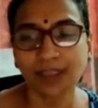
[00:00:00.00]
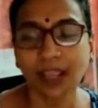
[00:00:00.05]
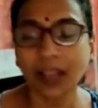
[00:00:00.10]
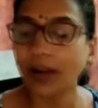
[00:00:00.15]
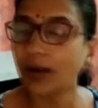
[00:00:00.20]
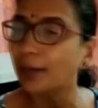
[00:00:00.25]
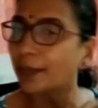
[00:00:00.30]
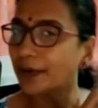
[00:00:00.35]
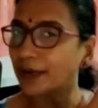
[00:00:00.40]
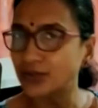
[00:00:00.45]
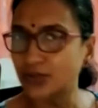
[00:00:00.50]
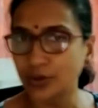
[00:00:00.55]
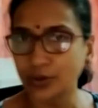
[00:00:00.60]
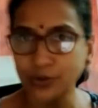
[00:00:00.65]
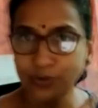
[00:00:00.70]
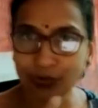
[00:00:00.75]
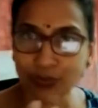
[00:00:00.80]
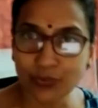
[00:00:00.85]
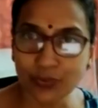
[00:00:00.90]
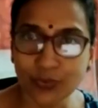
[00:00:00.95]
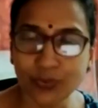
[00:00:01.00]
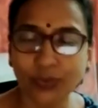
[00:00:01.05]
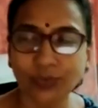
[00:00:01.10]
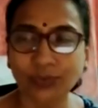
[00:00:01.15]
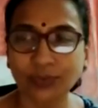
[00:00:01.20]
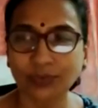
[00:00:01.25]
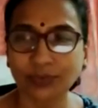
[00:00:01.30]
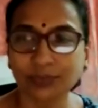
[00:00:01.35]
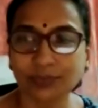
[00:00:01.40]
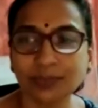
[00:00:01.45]
in a picture 2
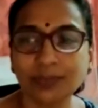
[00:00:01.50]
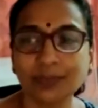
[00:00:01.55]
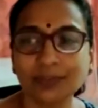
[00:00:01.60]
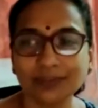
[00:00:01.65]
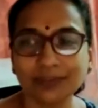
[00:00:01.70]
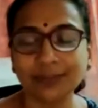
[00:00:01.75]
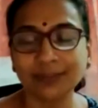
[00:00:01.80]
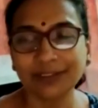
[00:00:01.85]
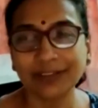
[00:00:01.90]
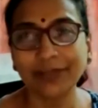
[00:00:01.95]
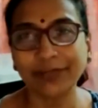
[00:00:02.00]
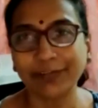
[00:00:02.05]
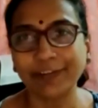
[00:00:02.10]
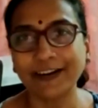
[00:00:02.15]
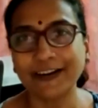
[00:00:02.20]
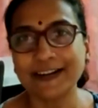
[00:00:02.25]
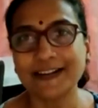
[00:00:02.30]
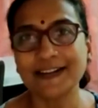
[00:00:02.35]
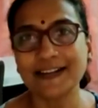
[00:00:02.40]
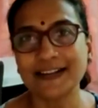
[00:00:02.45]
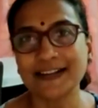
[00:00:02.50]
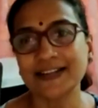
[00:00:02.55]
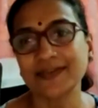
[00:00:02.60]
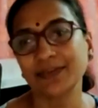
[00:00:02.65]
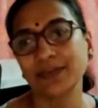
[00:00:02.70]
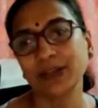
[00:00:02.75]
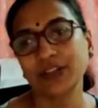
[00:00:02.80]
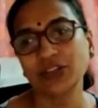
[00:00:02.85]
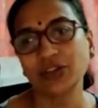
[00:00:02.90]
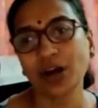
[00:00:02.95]

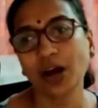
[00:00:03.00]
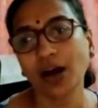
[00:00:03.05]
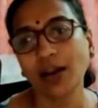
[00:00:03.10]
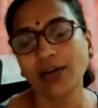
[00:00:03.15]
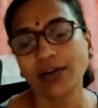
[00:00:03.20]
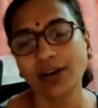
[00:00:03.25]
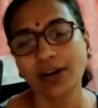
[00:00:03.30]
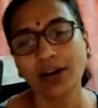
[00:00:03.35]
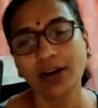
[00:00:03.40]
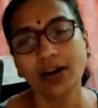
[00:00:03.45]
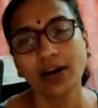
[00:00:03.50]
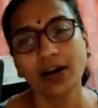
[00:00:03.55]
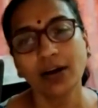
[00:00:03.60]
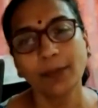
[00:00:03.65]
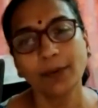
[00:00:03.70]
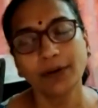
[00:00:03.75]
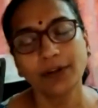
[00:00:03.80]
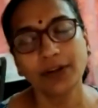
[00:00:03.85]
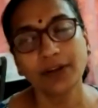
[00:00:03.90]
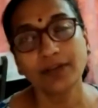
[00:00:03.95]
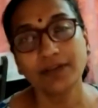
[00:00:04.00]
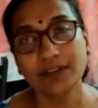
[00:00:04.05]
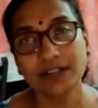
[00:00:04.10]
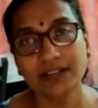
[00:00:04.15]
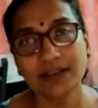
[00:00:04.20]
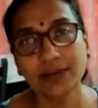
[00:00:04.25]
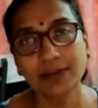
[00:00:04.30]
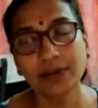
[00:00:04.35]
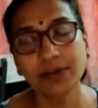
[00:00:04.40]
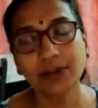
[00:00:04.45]
differences which are pretty
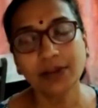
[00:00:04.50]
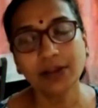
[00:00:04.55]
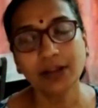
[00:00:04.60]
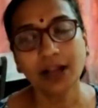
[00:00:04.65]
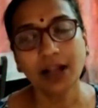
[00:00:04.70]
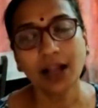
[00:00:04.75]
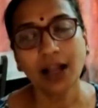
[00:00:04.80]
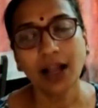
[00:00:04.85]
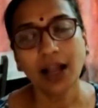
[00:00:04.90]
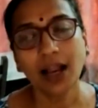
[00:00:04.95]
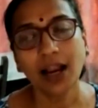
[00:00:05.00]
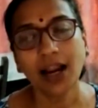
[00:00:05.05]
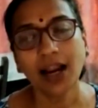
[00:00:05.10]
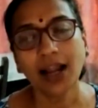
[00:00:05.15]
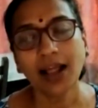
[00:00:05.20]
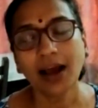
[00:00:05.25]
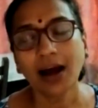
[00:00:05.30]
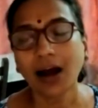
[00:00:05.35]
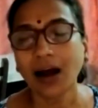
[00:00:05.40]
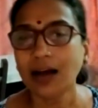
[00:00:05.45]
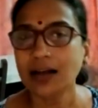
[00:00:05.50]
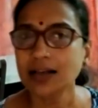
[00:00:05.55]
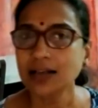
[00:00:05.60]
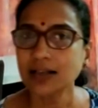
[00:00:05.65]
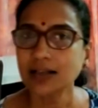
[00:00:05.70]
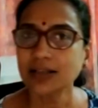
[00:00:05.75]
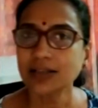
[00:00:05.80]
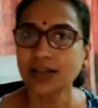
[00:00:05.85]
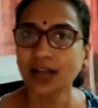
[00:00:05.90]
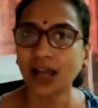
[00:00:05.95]
visible, and
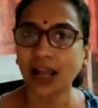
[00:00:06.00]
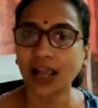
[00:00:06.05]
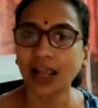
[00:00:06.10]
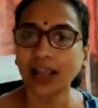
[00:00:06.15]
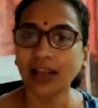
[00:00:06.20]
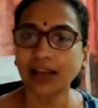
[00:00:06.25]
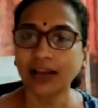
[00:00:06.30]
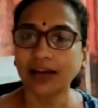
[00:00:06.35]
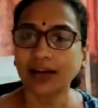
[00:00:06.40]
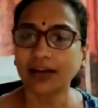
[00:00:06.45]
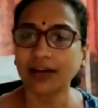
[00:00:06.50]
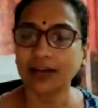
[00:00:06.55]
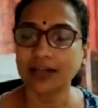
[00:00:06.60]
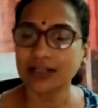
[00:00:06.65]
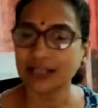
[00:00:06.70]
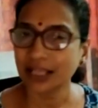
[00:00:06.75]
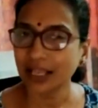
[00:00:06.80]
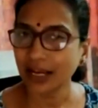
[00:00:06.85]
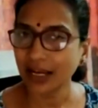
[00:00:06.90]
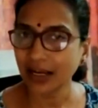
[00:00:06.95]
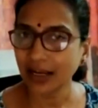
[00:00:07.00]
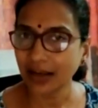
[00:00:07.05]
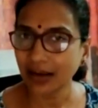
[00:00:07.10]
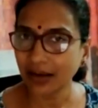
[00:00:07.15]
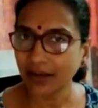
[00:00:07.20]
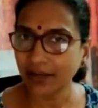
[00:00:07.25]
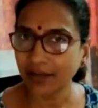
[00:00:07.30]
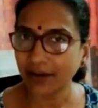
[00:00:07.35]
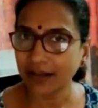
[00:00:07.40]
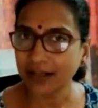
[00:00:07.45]
ask the child, is there any
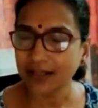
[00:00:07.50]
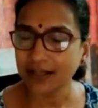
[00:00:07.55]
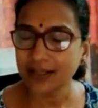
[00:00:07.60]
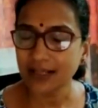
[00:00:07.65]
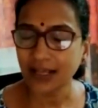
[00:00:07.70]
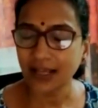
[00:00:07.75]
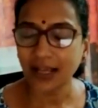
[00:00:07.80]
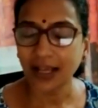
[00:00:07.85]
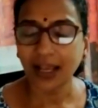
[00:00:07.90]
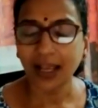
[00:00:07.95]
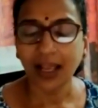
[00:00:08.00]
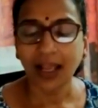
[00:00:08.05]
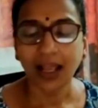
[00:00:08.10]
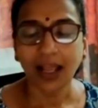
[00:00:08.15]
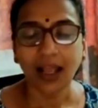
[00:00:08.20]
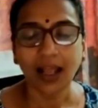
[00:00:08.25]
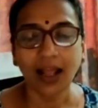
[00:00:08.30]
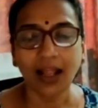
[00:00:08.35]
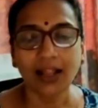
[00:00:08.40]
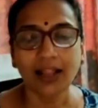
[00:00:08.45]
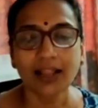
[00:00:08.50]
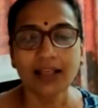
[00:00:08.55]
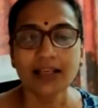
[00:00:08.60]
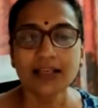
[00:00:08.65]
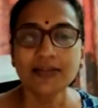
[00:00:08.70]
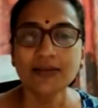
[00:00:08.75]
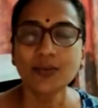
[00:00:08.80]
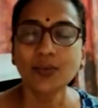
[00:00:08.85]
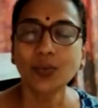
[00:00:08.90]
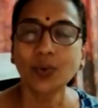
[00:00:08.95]
difference?
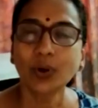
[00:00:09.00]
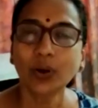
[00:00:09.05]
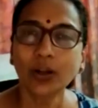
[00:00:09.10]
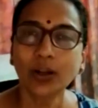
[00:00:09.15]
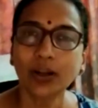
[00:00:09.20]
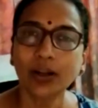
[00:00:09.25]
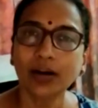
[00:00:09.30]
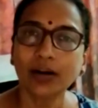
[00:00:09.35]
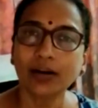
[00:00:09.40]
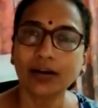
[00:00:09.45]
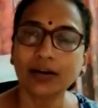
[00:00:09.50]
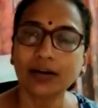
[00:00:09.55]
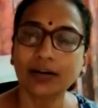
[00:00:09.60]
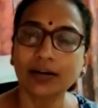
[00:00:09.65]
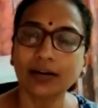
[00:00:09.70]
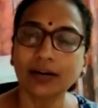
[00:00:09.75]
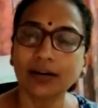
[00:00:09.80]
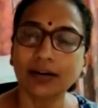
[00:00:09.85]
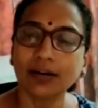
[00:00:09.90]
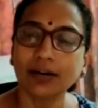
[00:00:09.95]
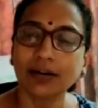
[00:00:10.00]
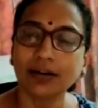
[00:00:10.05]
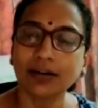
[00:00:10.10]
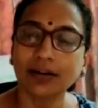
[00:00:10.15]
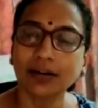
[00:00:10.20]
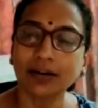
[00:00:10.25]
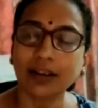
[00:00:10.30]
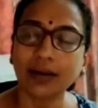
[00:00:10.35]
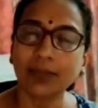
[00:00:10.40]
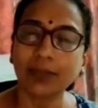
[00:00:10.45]
This would
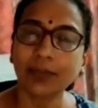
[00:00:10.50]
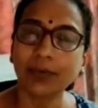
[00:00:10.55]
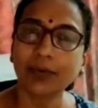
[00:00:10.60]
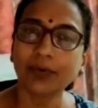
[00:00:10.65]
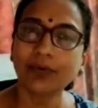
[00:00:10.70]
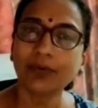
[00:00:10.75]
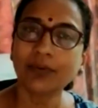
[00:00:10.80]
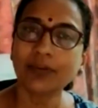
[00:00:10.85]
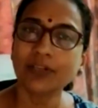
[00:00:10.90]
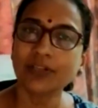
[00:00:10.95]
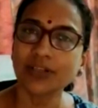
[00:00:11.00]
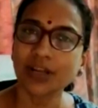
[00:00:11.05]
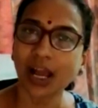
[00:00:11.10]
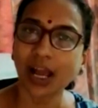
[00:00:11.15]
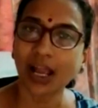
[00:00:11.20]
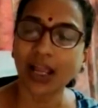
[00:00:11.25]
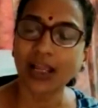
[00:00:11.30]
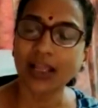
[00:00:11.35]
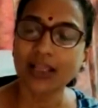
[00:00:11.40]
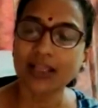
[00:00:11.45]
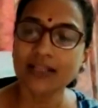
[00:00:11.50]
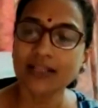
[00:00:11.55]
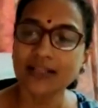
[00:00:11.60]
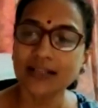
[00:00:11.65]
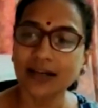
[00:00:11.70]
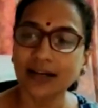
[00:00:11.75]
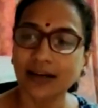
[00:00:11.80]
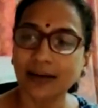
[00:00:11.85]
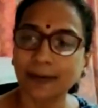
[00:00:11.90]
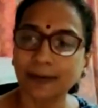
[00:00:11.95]
improve the child's